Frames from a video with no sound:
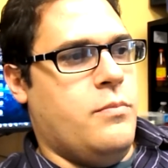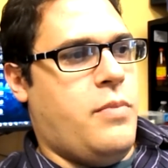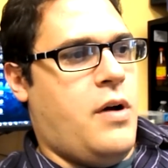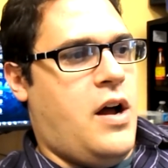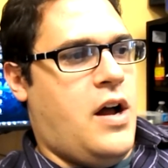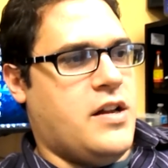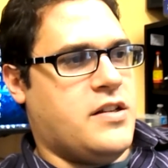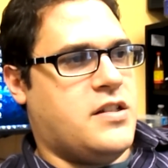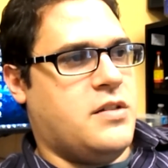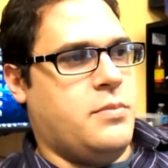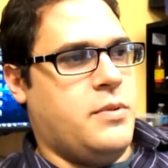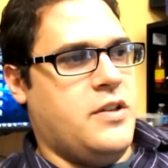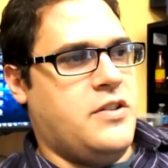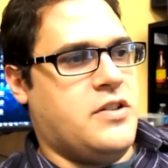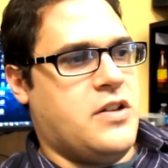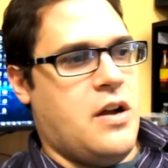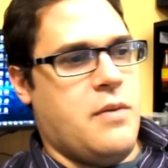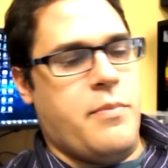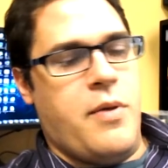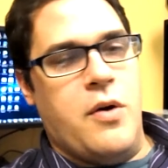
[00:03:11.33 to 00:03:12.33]
possibly
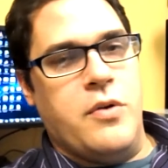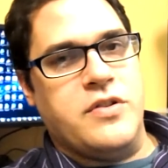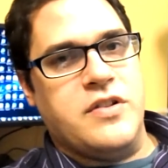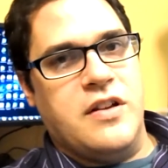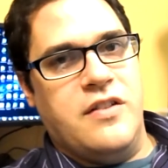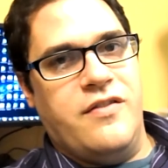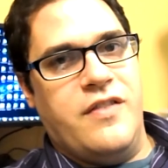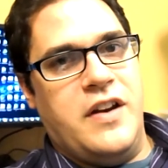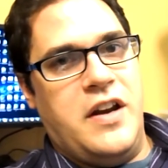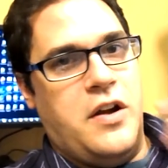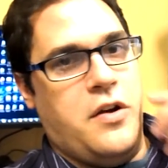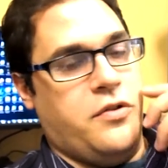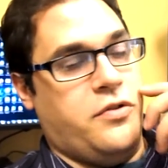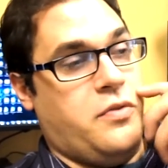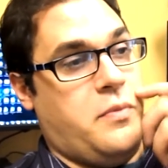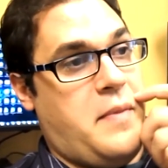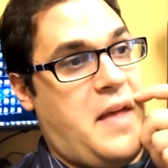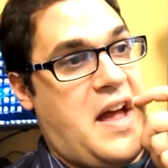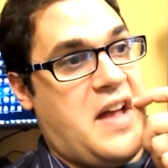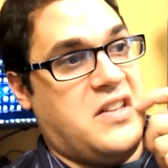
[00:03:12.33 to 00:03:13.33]
start posting videos
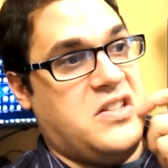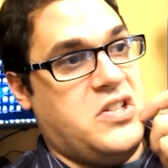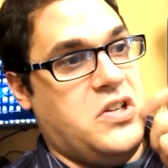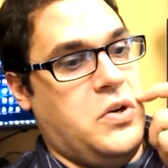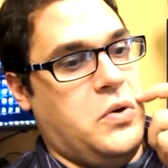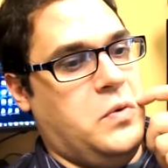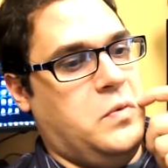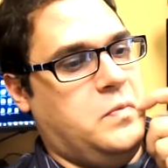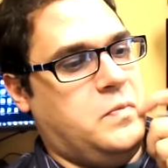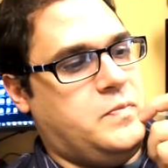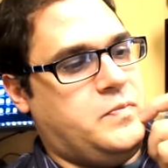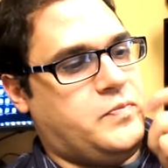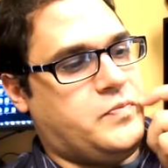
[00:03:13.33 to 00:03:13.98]
from that, too.